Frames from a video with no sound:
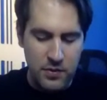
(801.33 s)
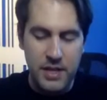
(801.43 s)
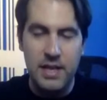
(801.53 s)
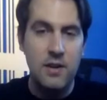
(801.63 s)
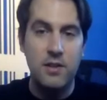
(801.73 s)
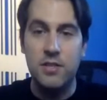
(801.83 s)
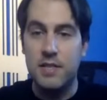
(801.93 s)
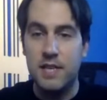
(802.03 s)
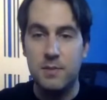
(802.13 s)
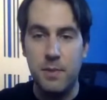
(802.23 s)
Hopefully it all
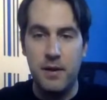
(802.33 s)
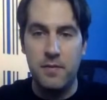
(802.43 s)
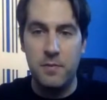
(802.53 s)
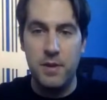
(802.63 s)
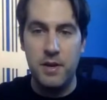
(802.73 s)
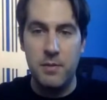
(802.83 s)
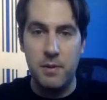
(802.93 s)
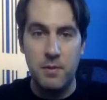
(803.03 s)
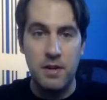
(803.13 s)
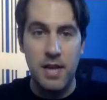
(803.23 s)
just gets better from
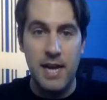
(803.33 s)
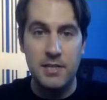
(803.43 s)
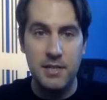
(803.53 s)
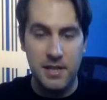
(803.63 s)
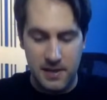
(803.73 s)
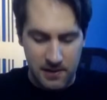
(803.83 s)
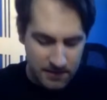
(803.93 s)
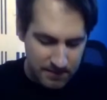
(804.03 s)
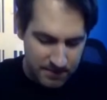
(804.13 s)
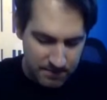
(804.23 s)
here, but we're glad you're
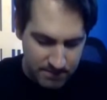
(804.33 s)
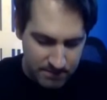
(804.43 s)
here.